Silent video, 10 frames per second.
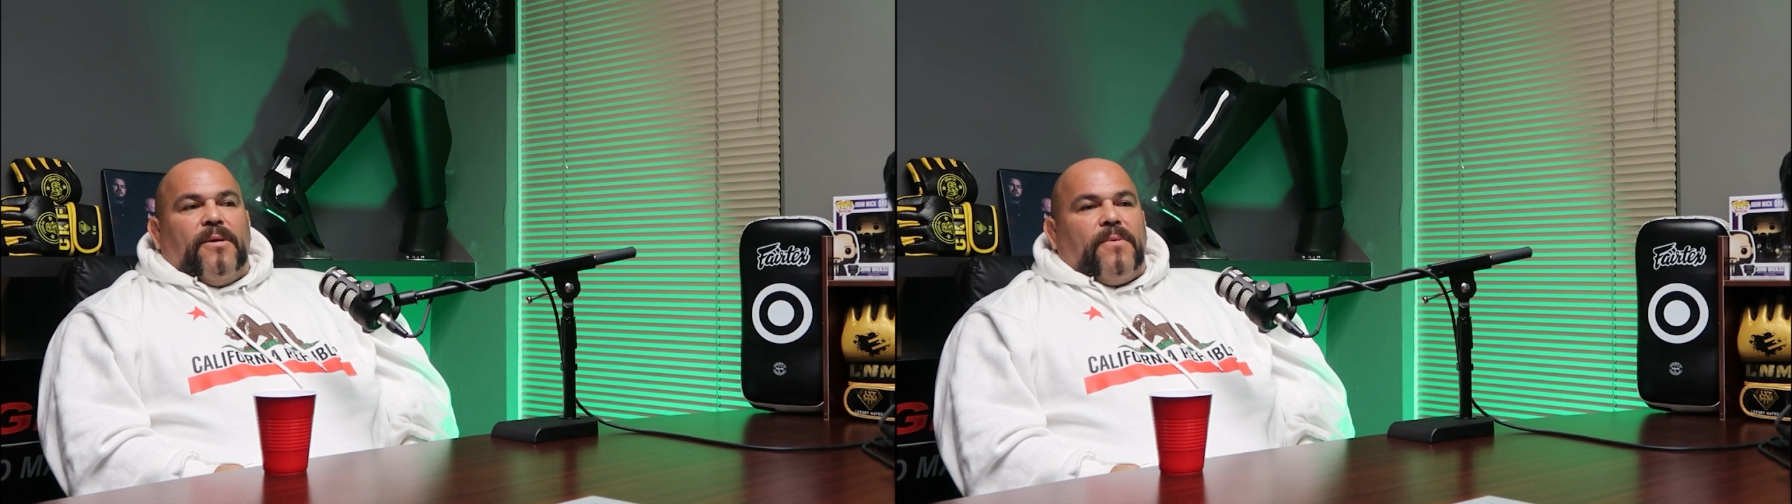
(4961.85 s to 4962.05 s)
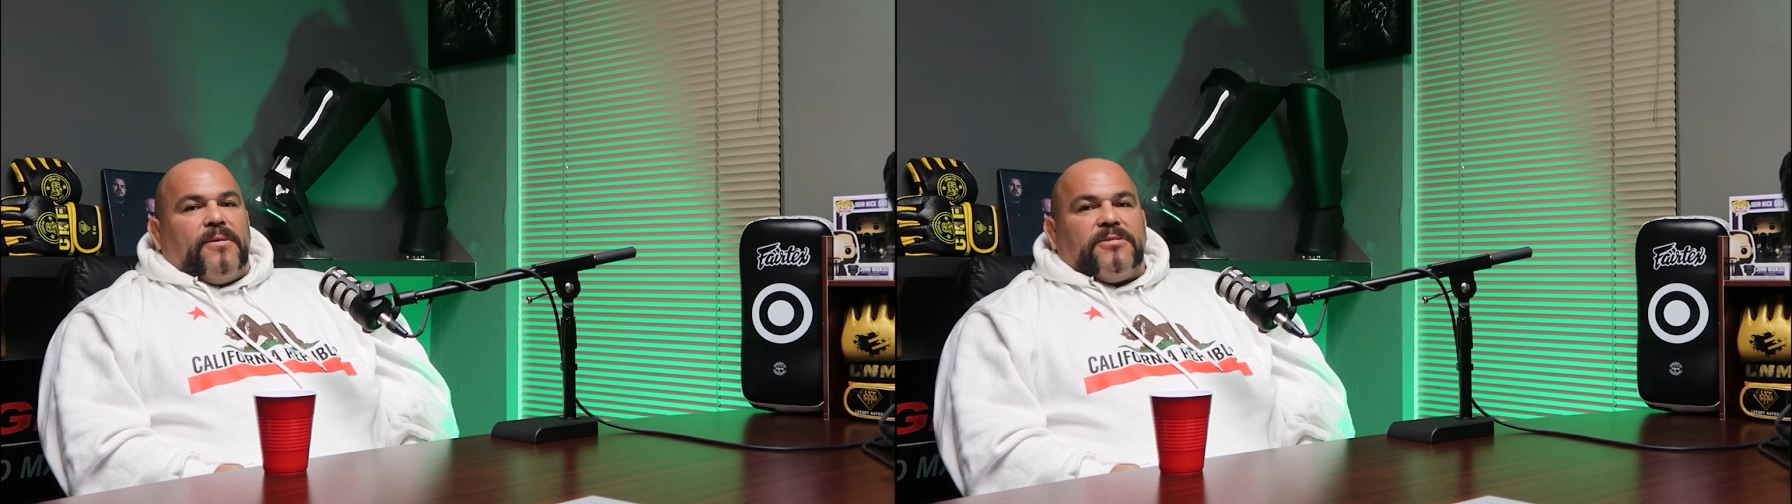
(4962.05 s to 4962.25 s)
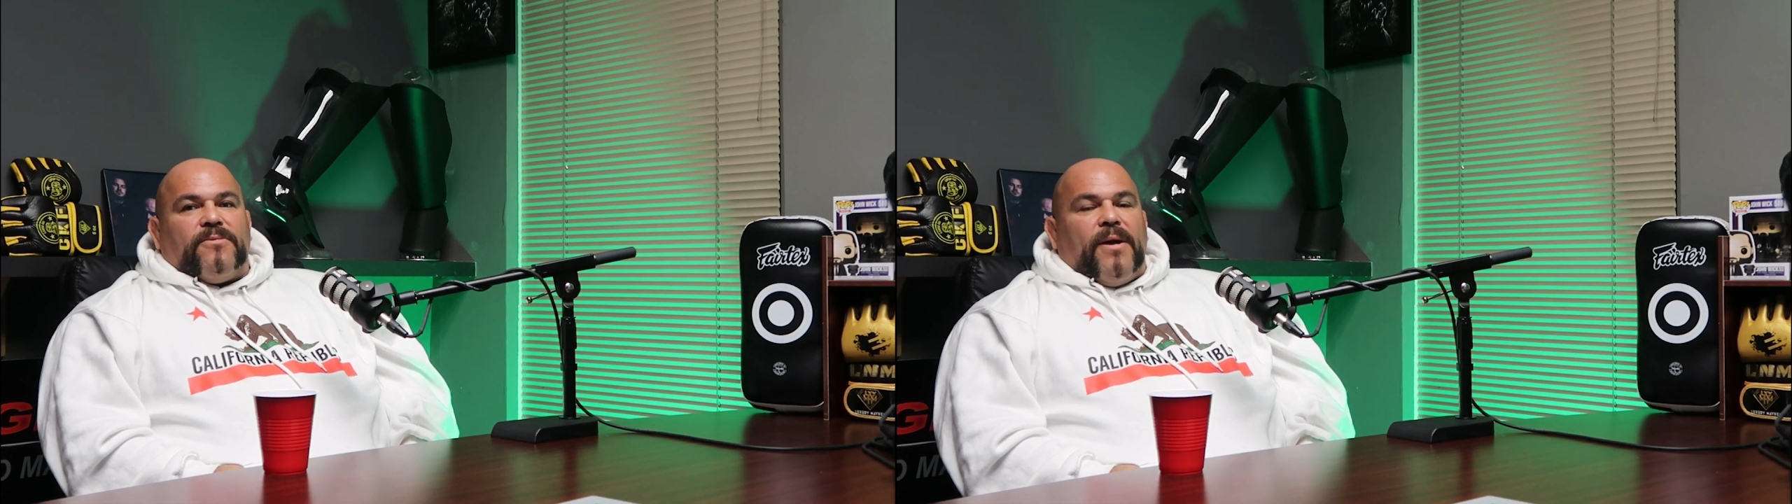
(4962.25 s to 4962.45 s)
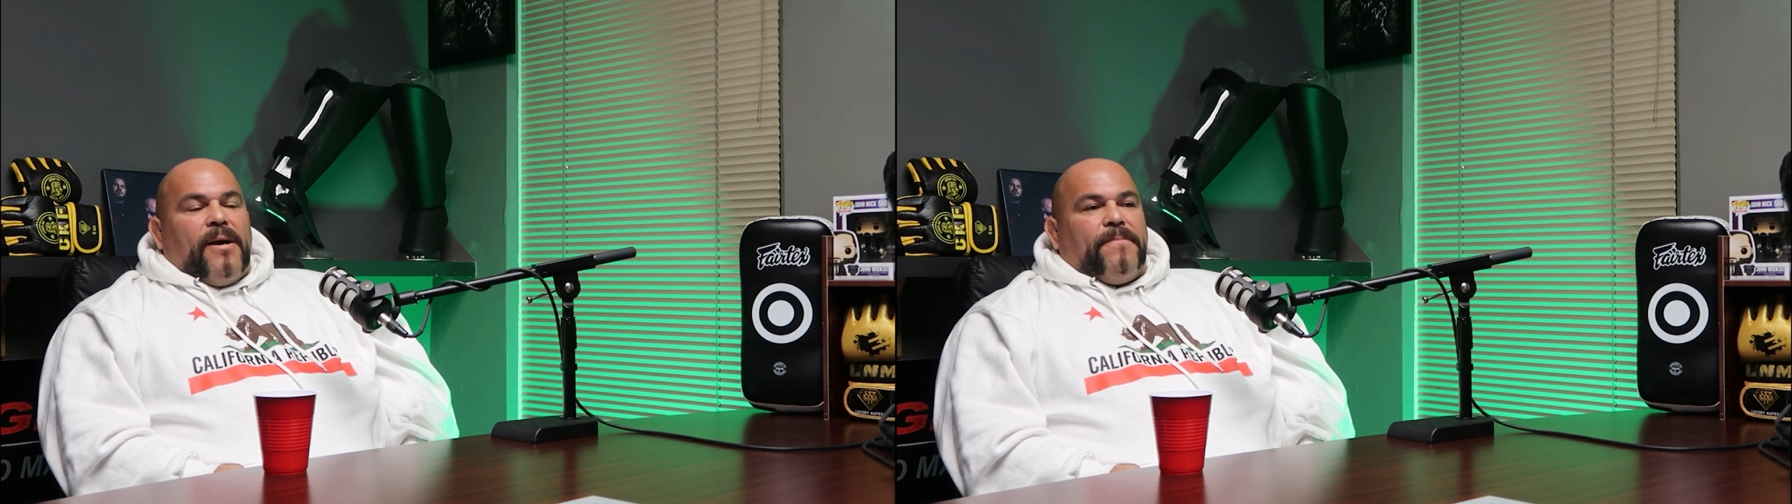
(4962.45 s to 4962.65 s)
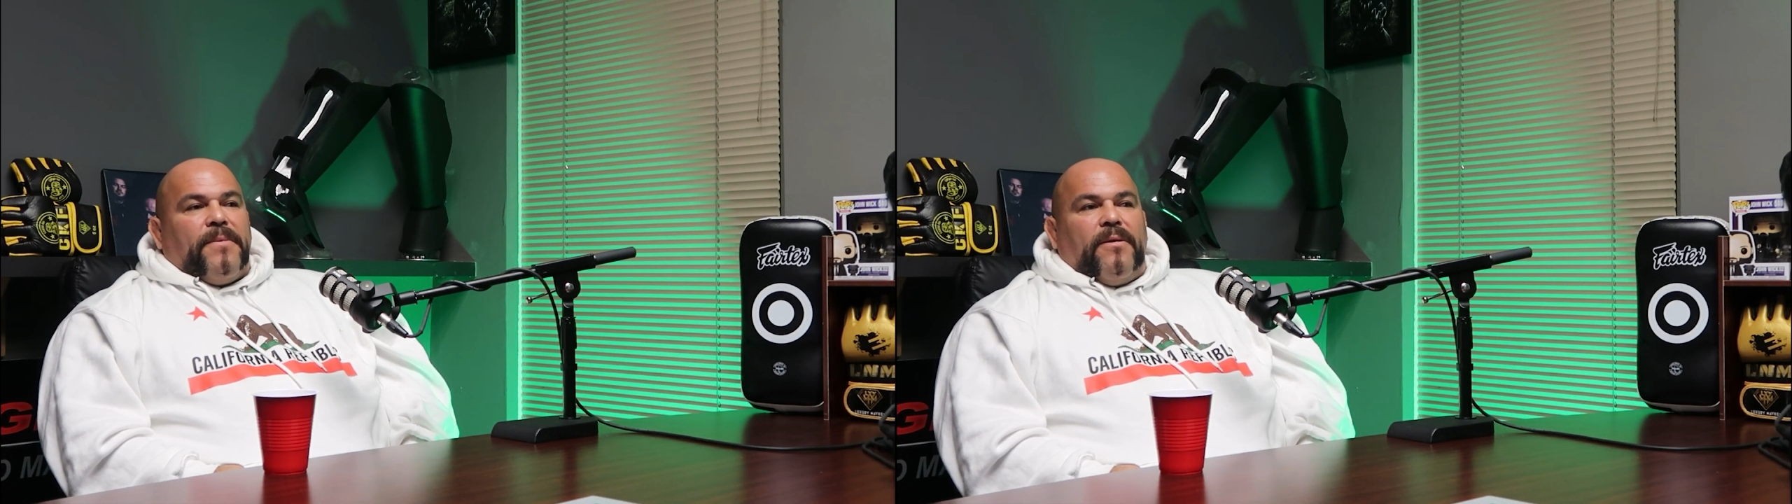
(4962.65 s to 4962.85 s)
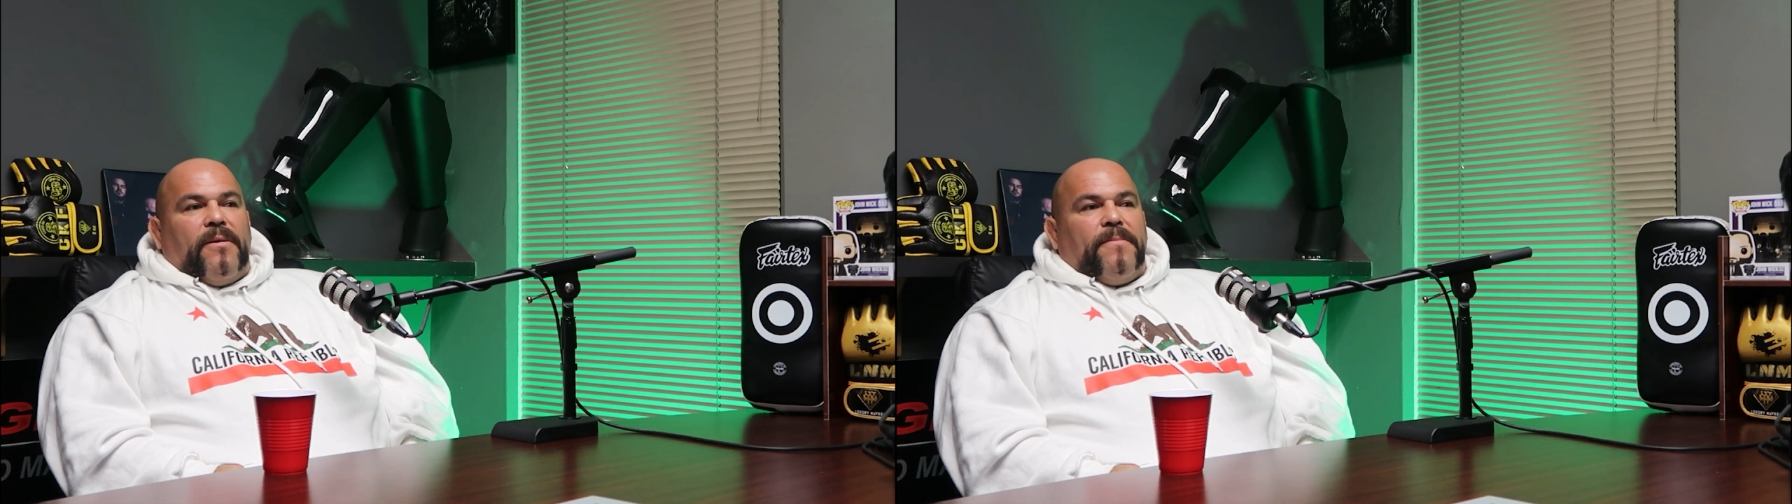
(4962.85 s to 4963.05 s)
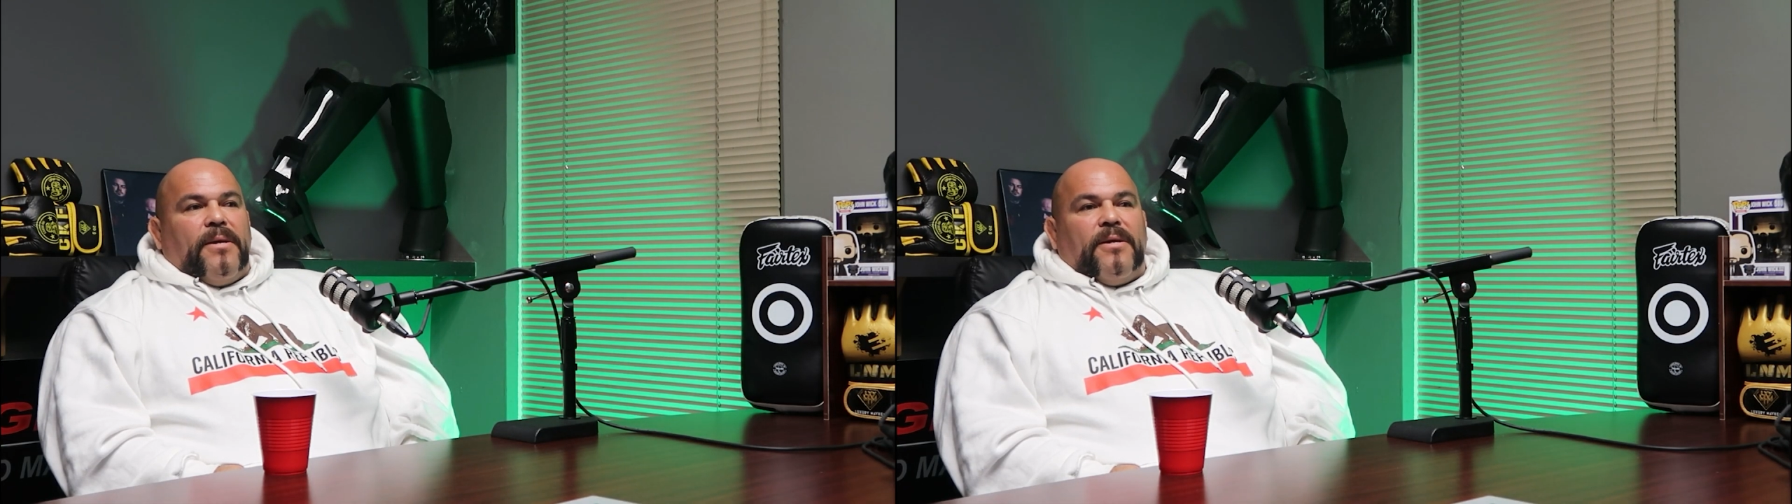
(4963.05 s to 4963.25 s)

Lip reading: that want to scrap, you know what I mean?